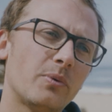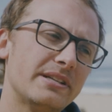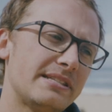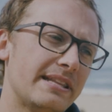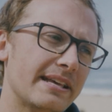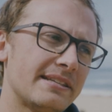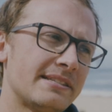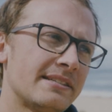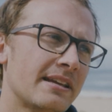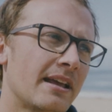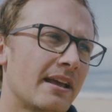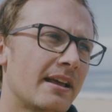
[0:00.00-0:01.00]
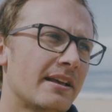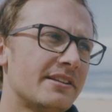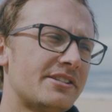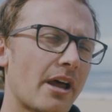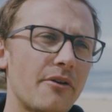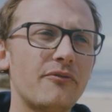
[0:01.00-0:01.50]
was this
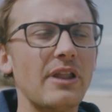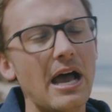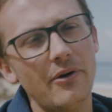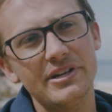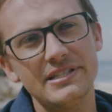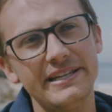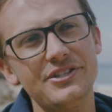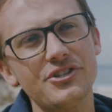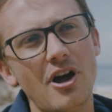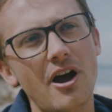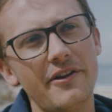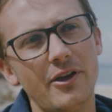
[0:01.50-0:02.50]
sunflower sea star